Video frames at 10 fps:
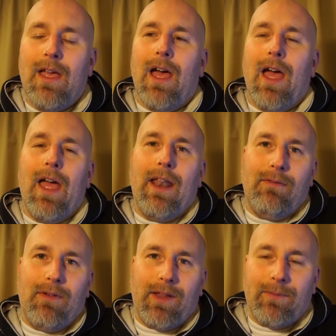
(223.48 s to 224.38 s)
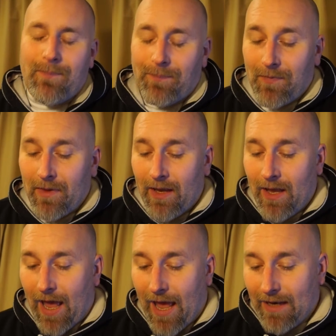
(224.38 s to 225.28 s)
and everything.
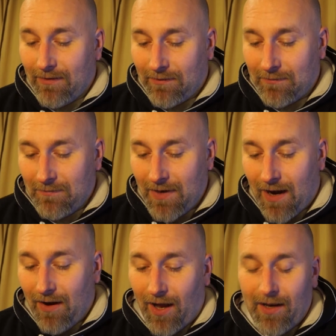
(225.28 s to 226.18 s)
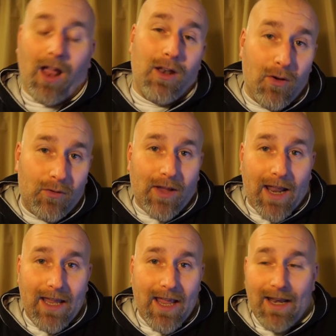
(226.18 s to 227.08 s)
And you know, I looked
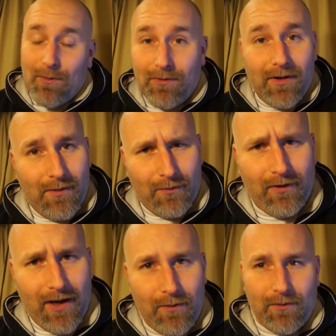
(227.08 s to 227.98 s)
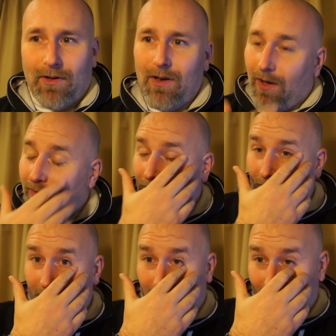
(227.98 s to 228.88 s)
at it, and it was a nice
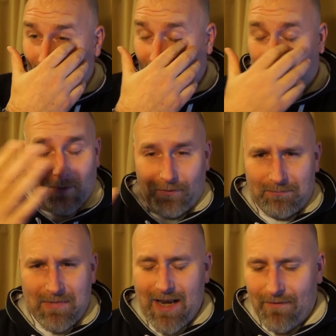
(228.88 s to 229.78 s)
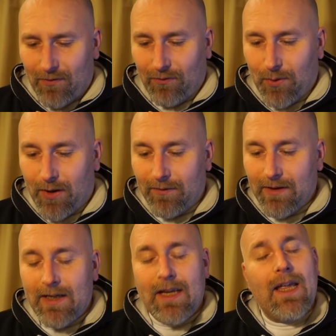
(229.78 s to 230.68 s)
car. As I say, I was 11 or 12,
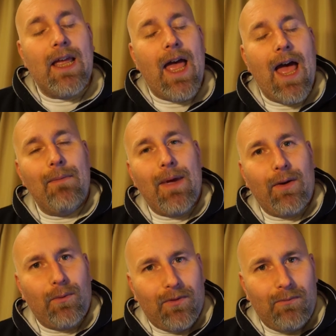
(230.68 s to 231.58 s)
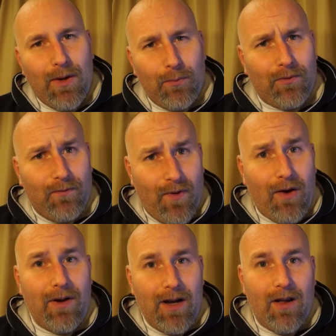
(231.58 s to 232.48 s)
and it was a
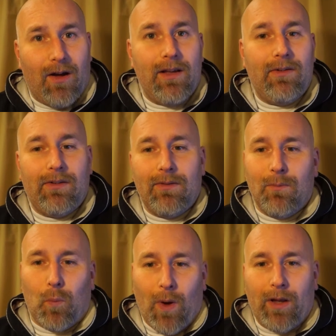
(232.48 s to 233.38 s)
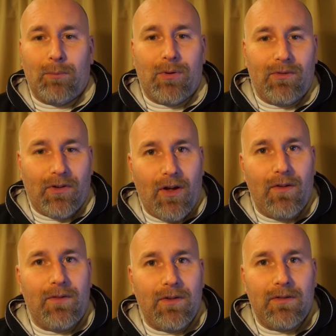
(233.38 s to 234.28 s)
very nice, well
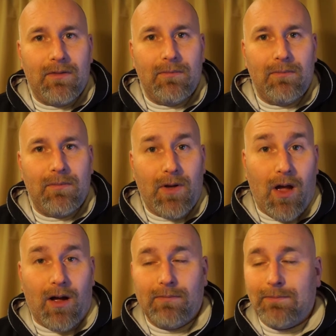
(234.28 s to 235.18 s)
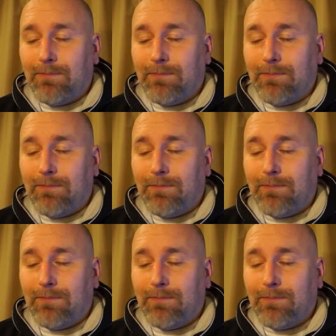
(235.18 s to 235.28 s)
preserved car.